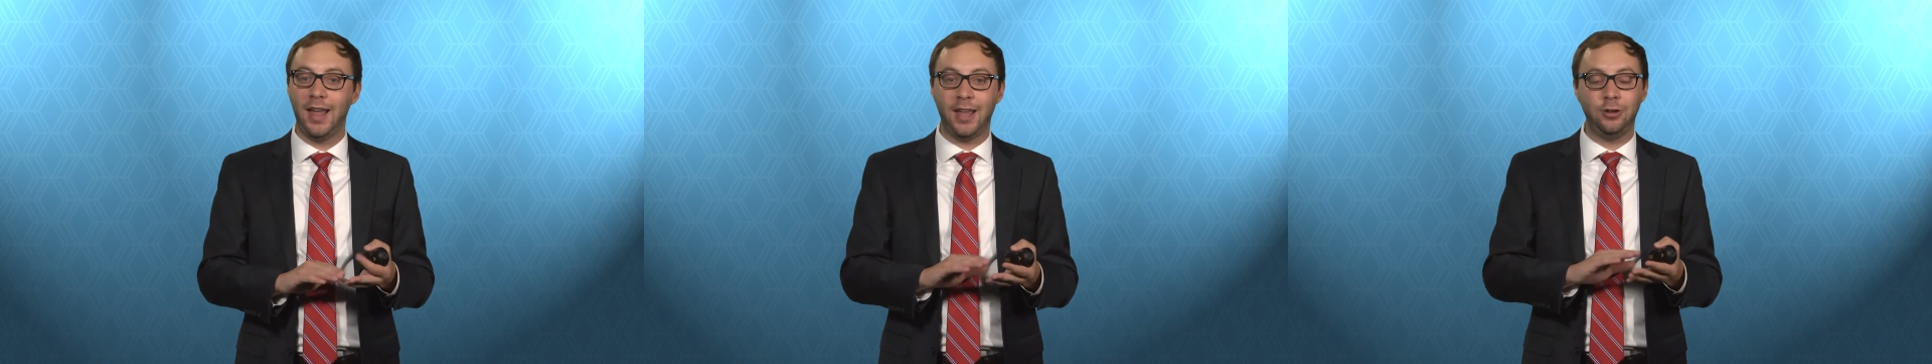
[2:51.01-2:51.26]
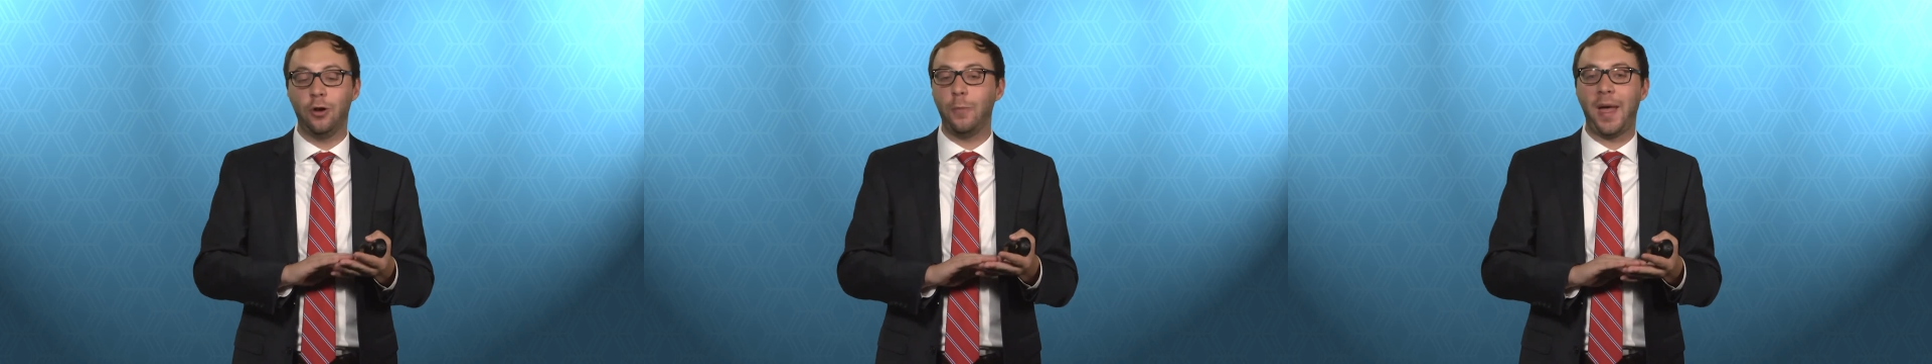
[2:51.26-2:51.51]
and
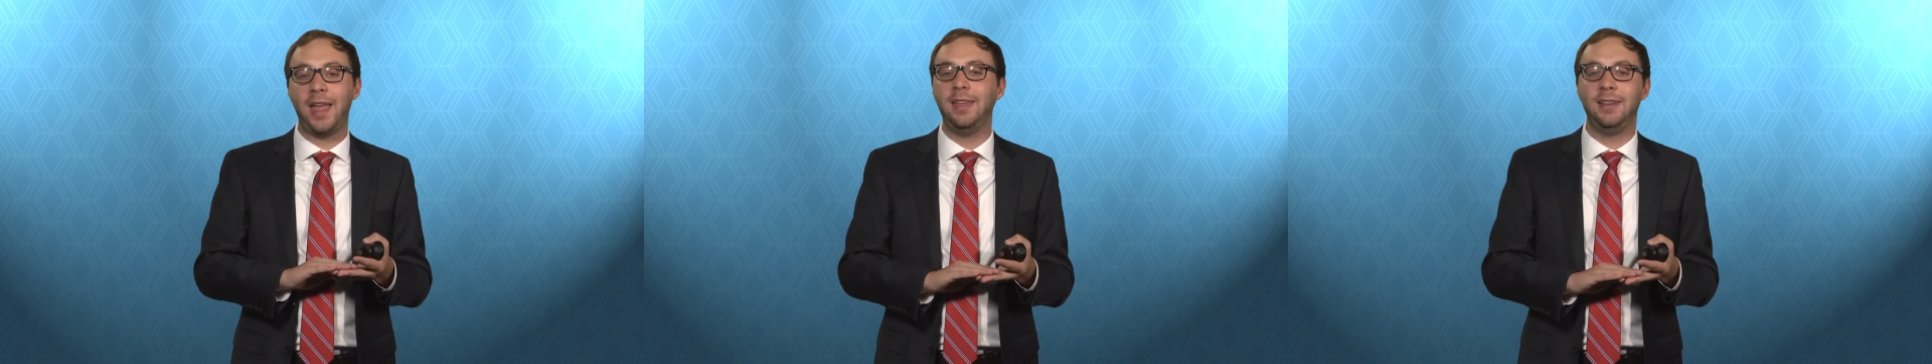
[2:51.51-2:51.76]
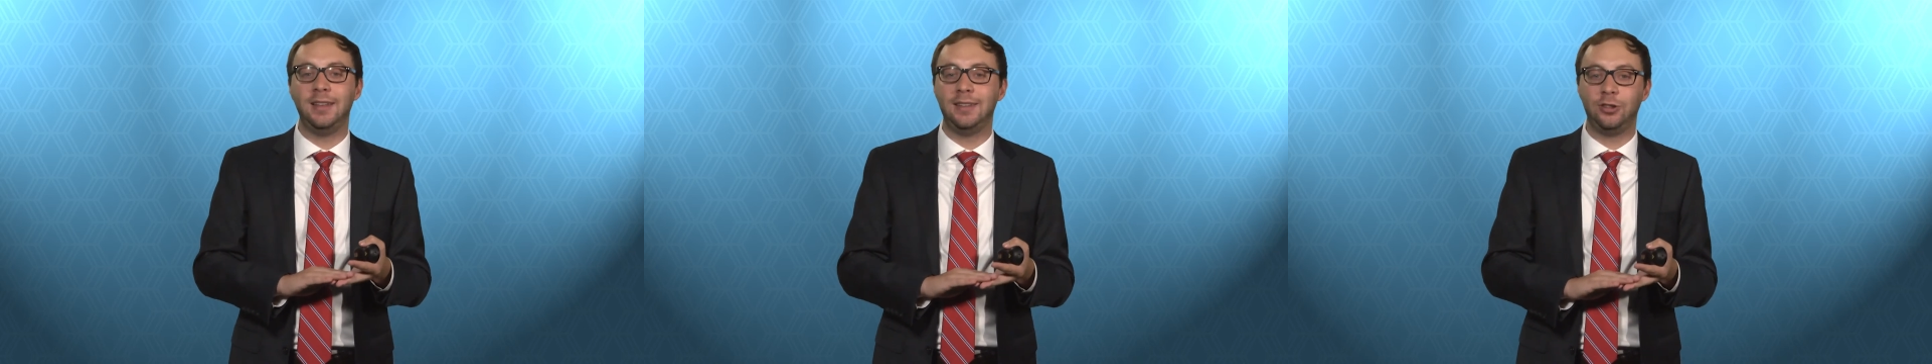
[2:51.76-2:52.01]
you don't pay
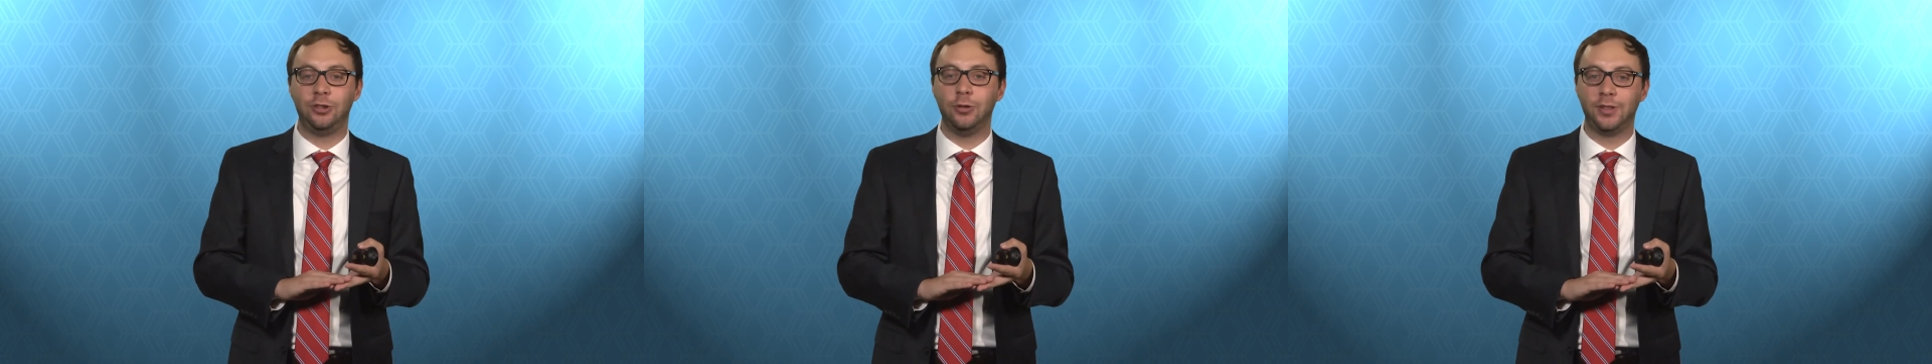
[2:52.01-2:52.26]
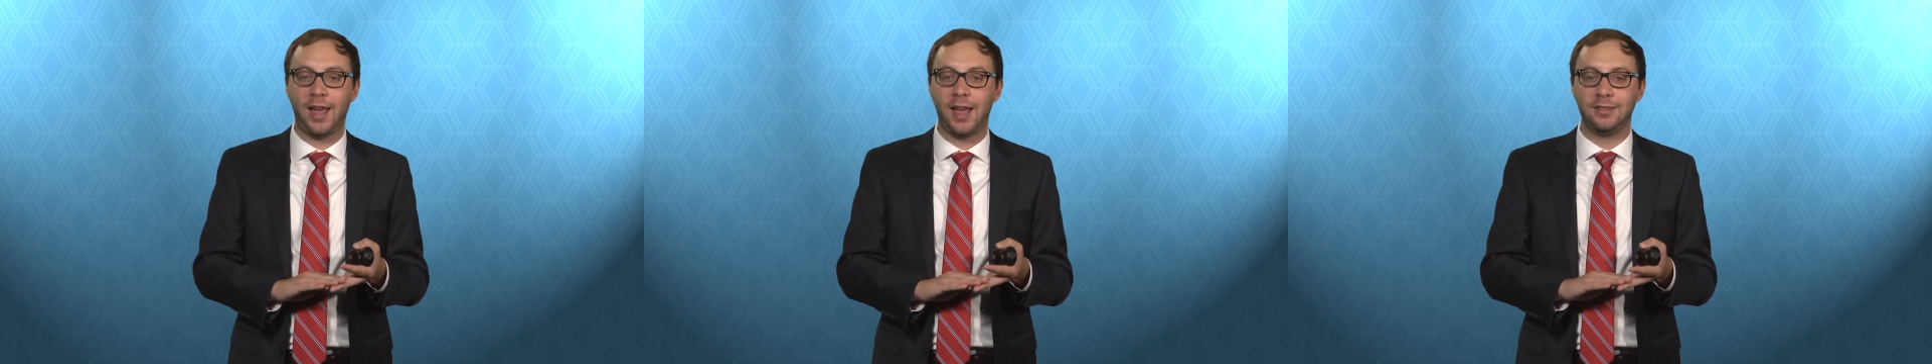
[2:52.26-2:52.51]
any additional
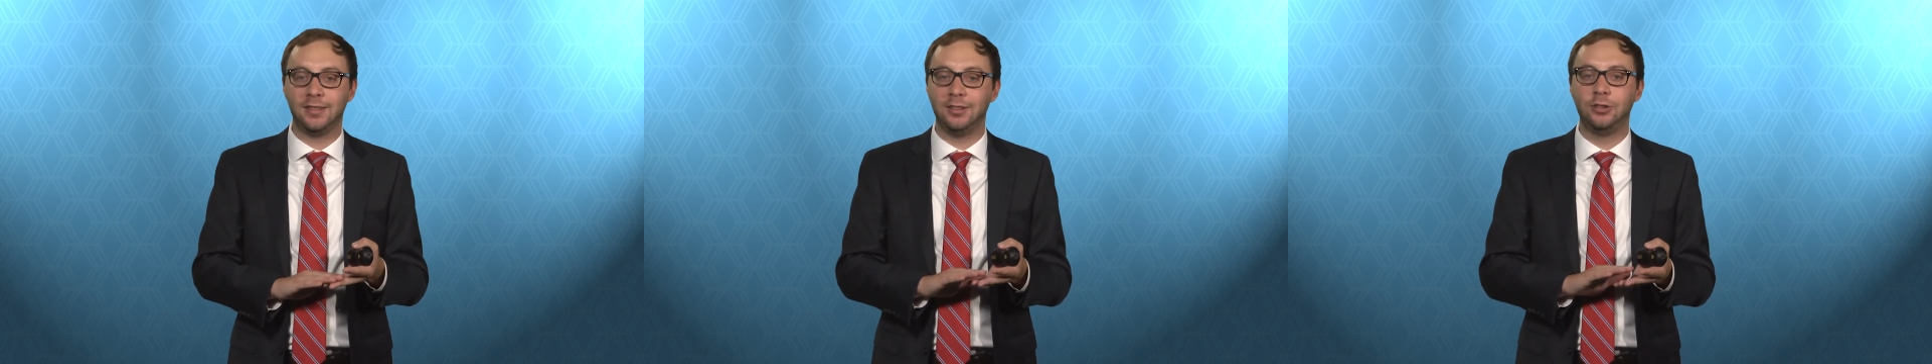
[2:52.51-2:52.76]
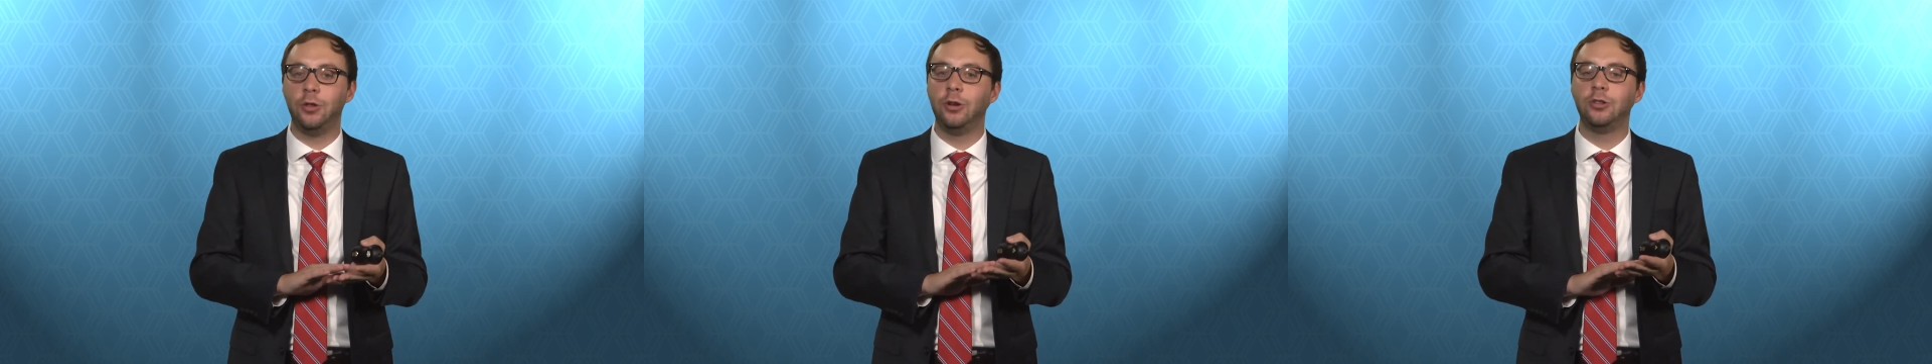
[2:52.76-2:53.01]
taxes,
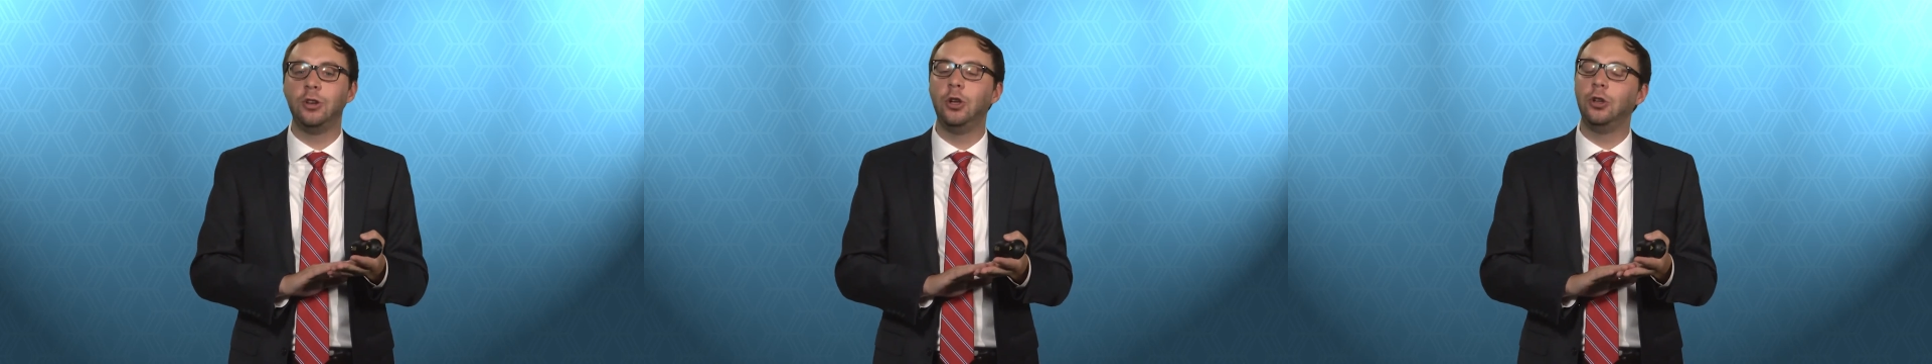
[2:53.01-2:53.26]
and so there's